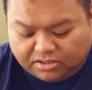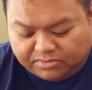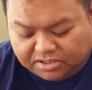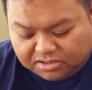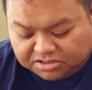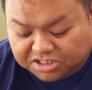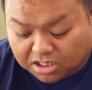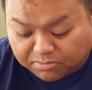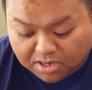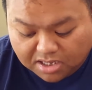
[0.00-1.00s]
Let me
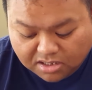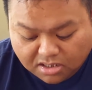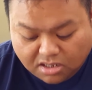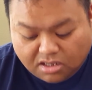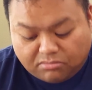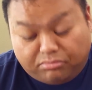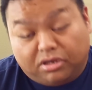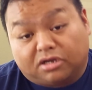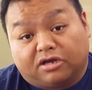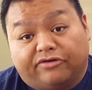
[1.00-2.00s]
check my
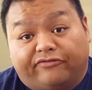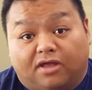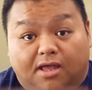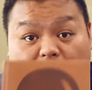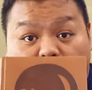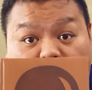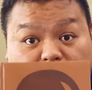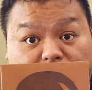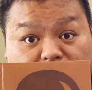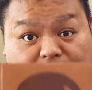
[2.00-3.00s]
book of
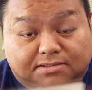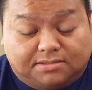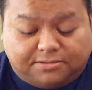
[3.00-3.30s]
ideas.